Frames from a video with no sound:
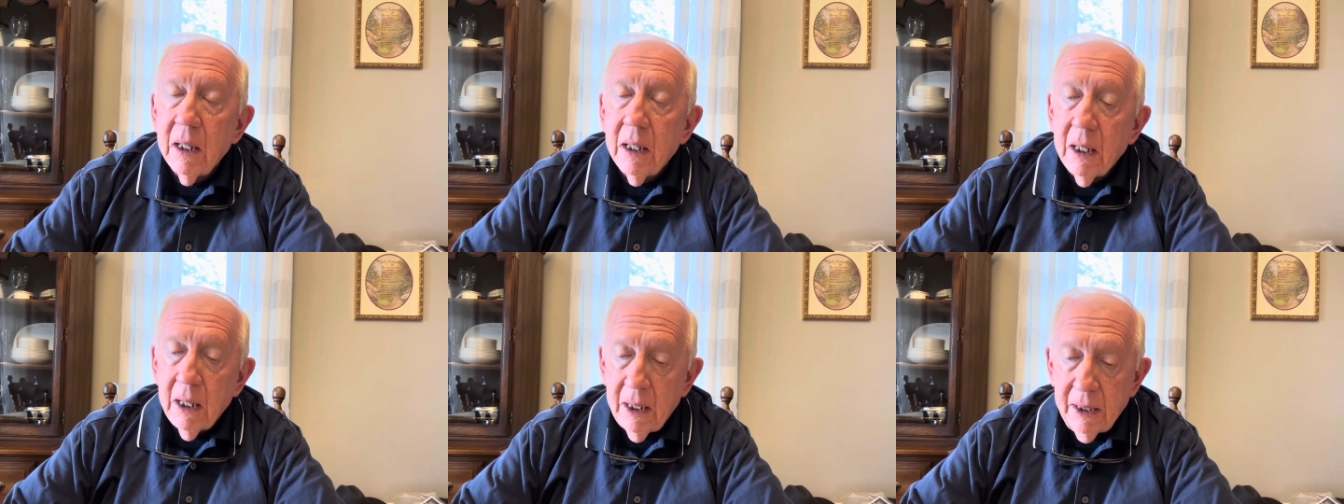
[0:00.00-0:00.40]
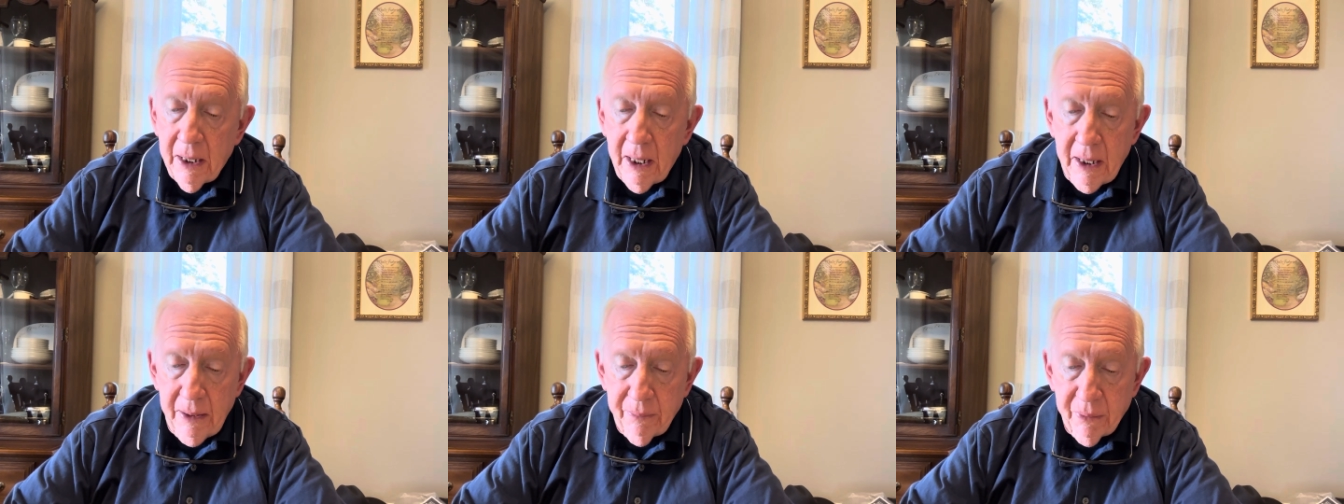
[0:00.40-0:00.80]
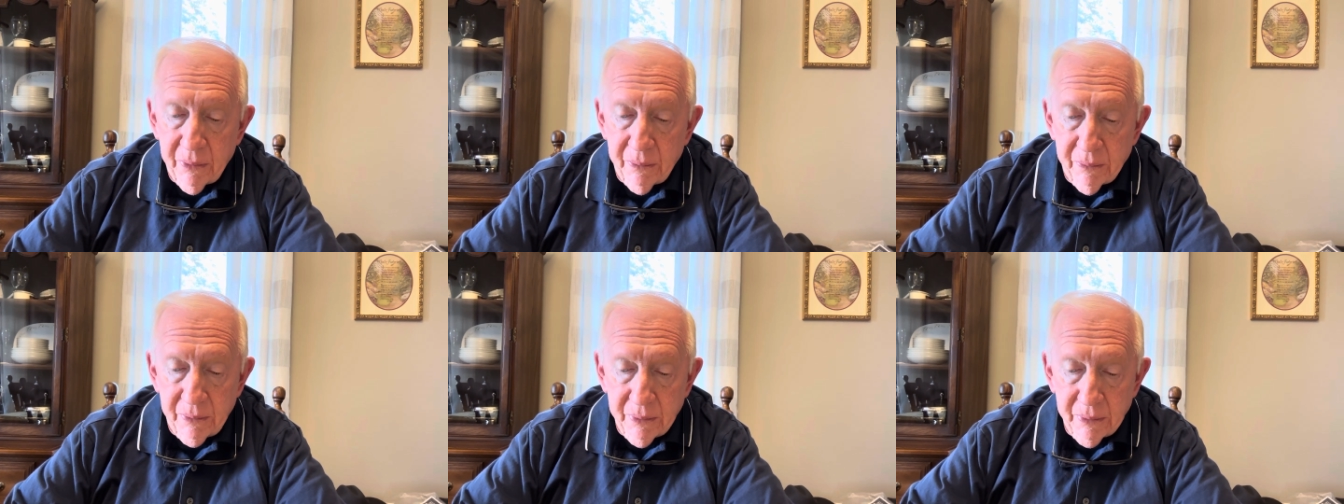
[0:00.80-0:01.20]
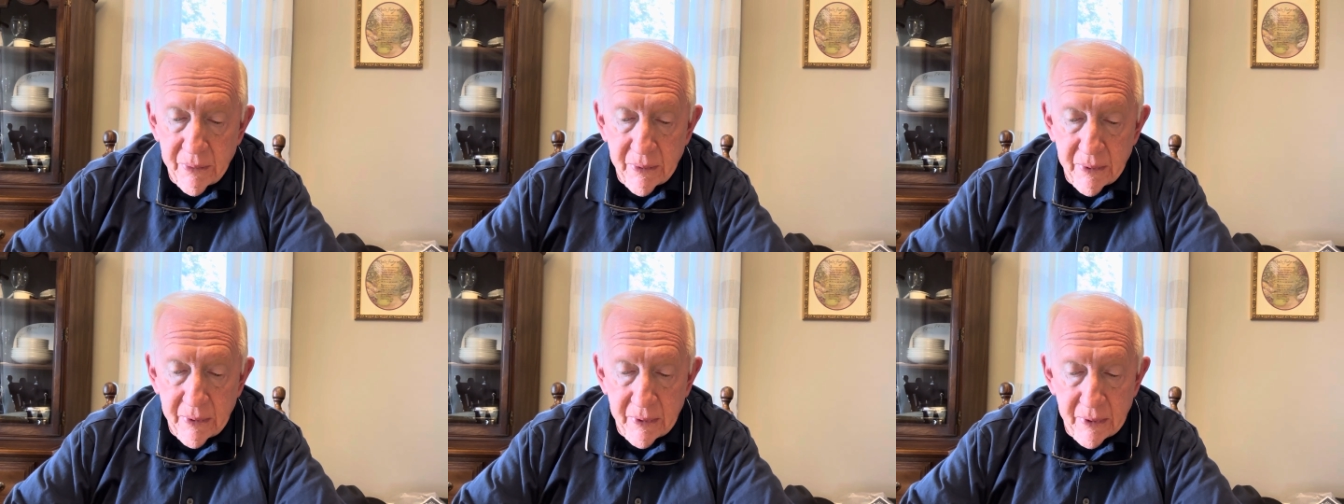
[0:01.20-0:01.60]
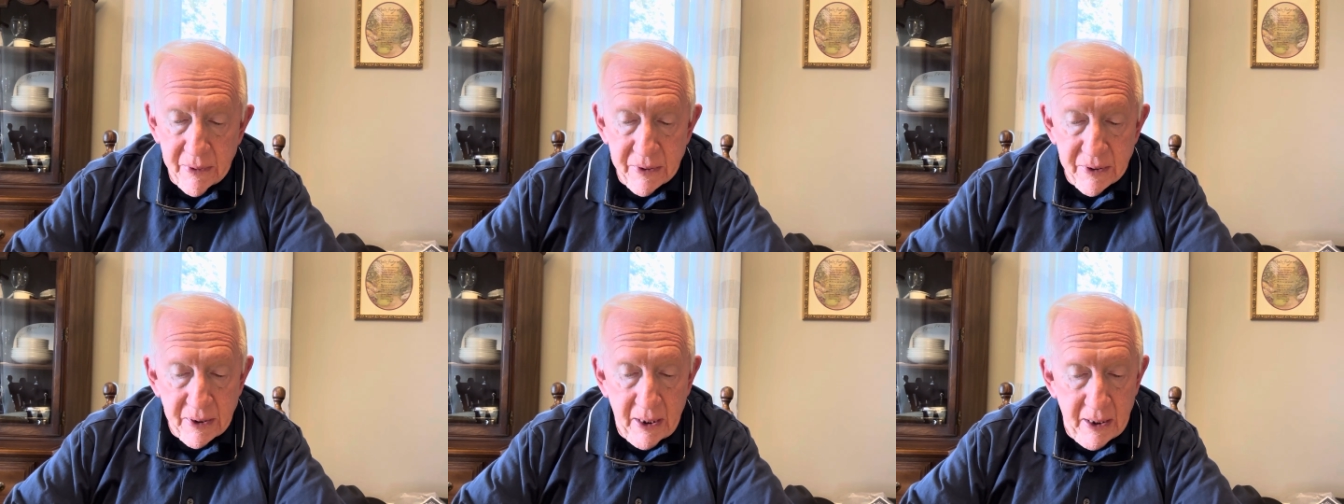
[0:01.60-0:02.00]
And Abram
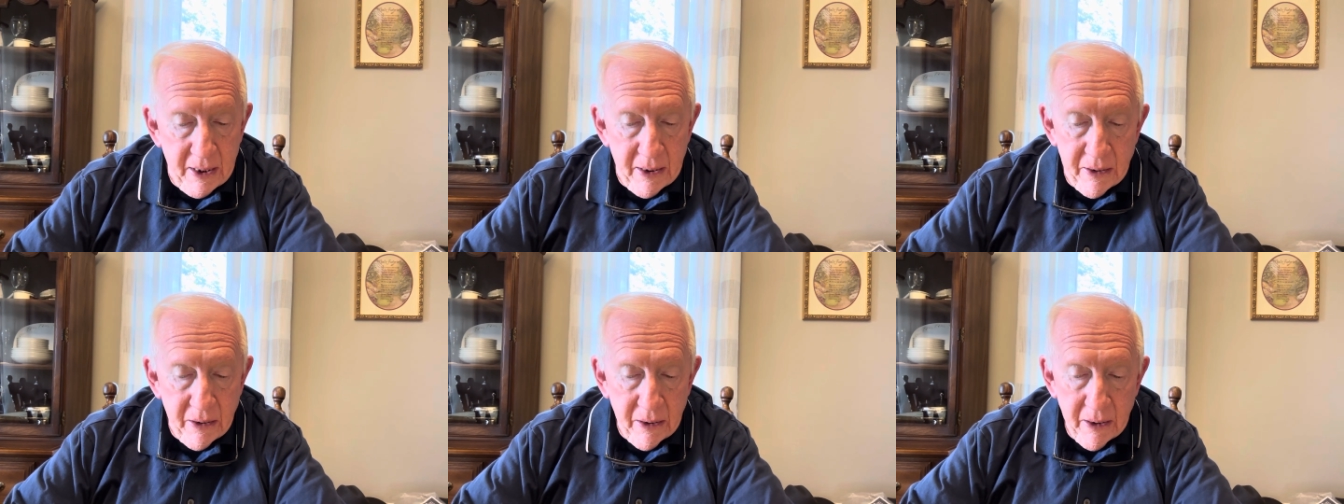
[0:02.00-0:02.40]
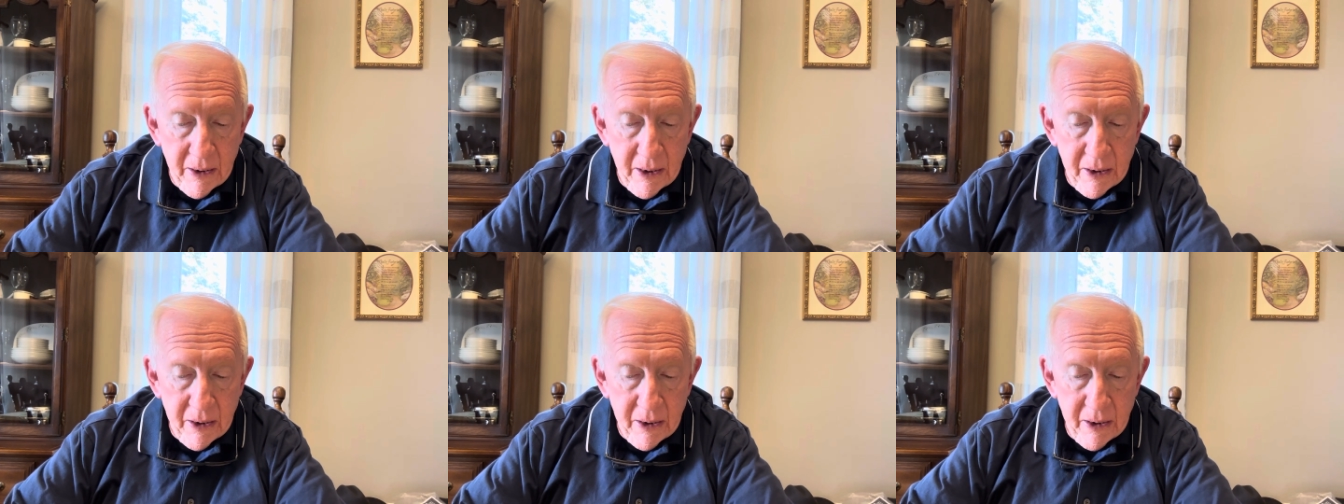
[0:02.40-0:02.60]
said,